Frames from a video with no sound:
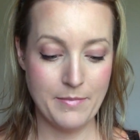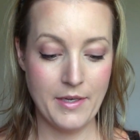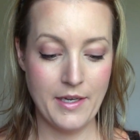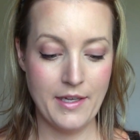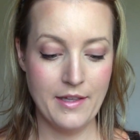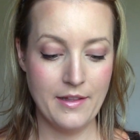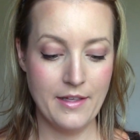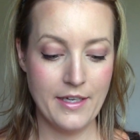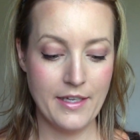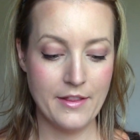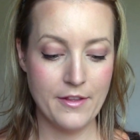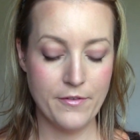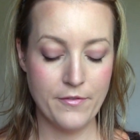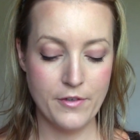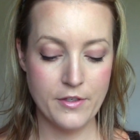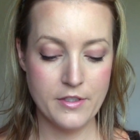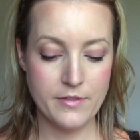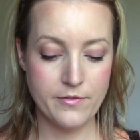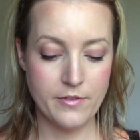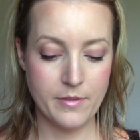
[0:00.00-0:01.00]
But unlike the
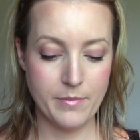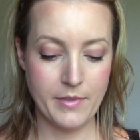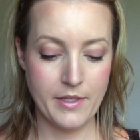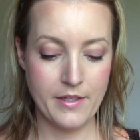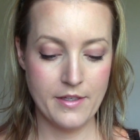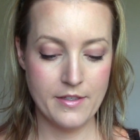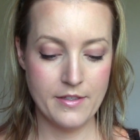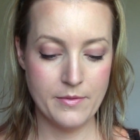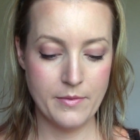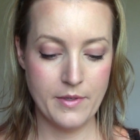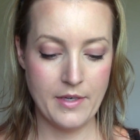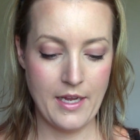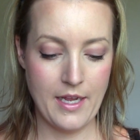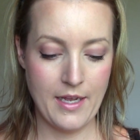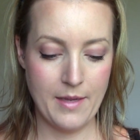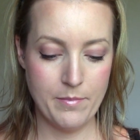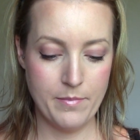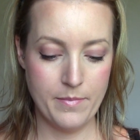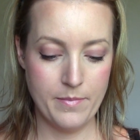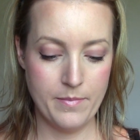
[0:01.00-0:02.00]
first formula, this one
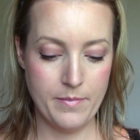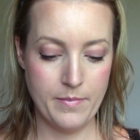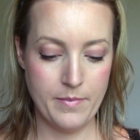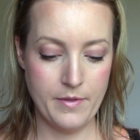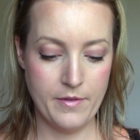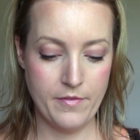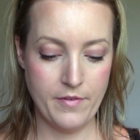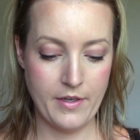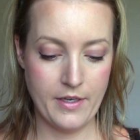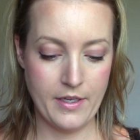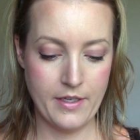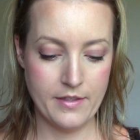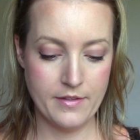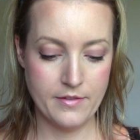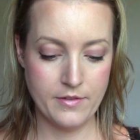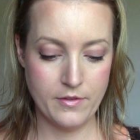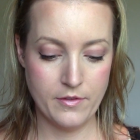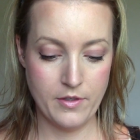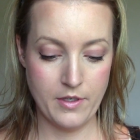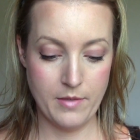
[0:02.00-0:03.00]
amp
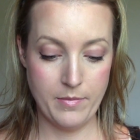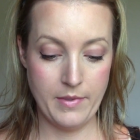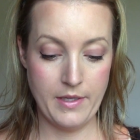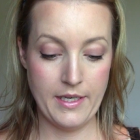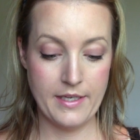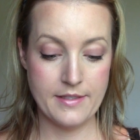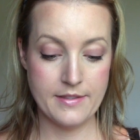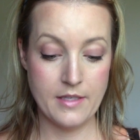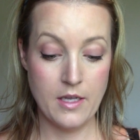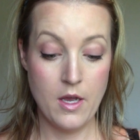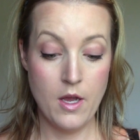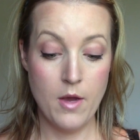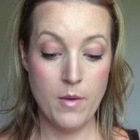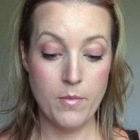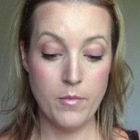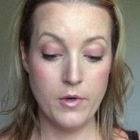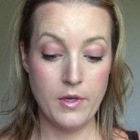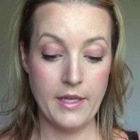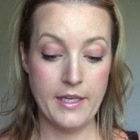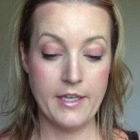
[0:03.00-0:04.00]
amplifies or applies
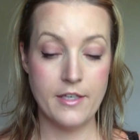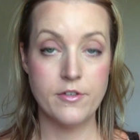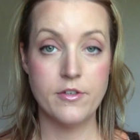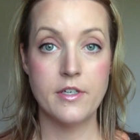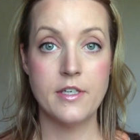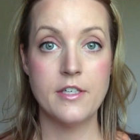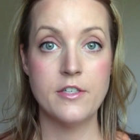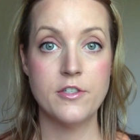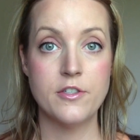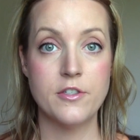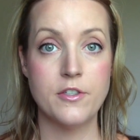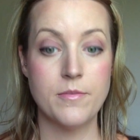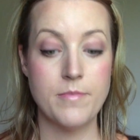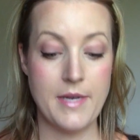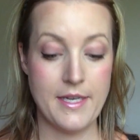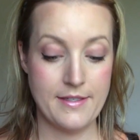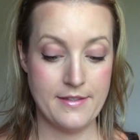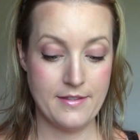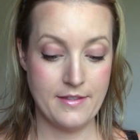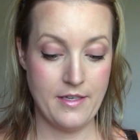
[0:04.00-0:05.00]
more like a traditional
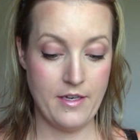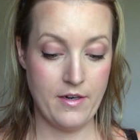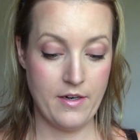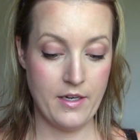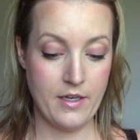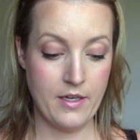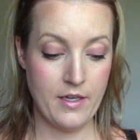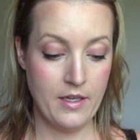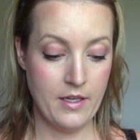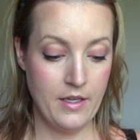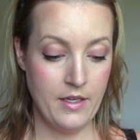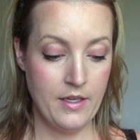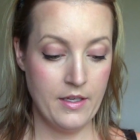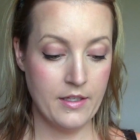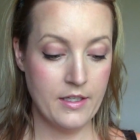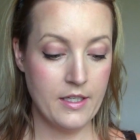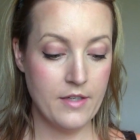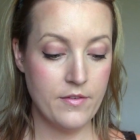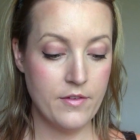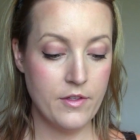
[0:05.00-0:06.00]
mascara,
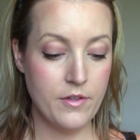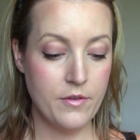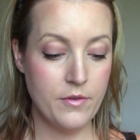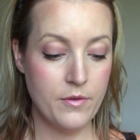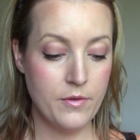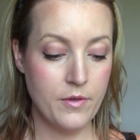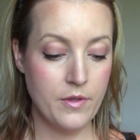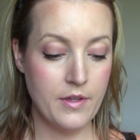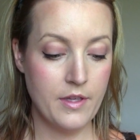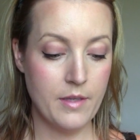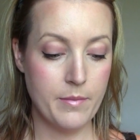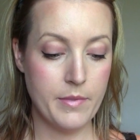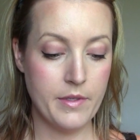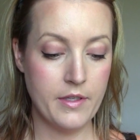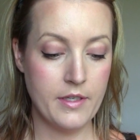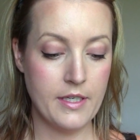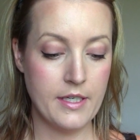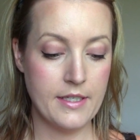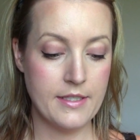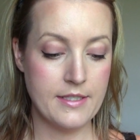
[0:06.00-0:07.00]
giving you the
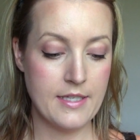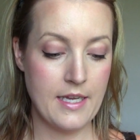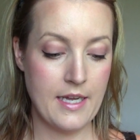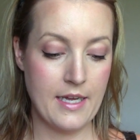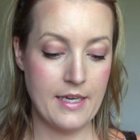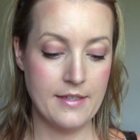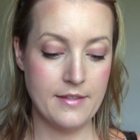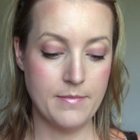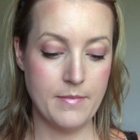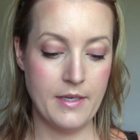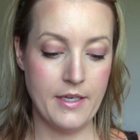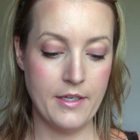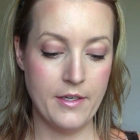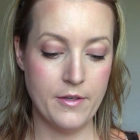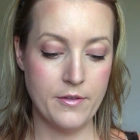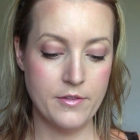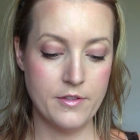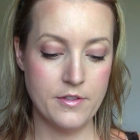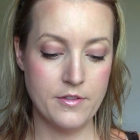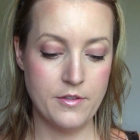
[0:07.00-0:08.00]
ability to add as many
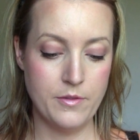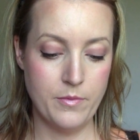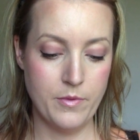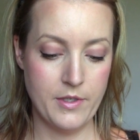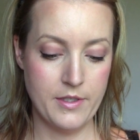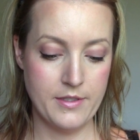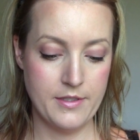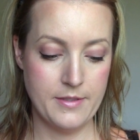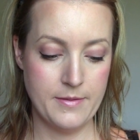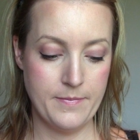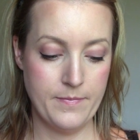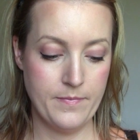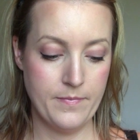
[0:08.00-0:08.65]
coats as you want.